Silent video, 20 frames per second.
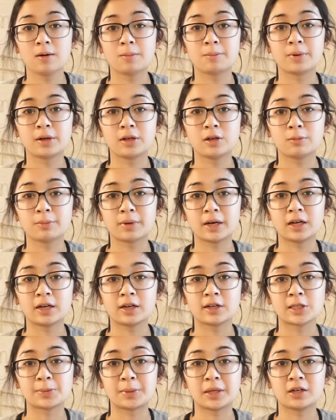but you might
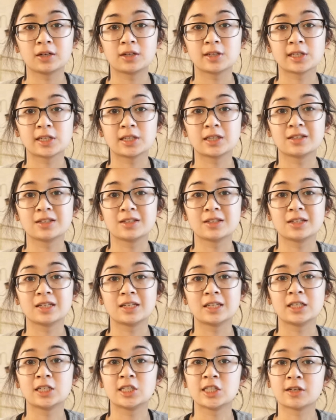experience it
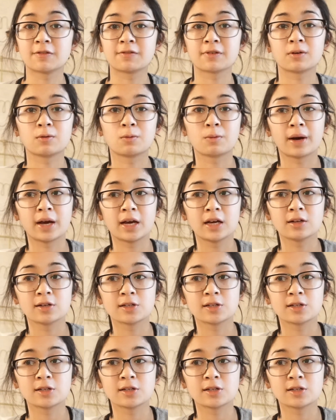in a different way.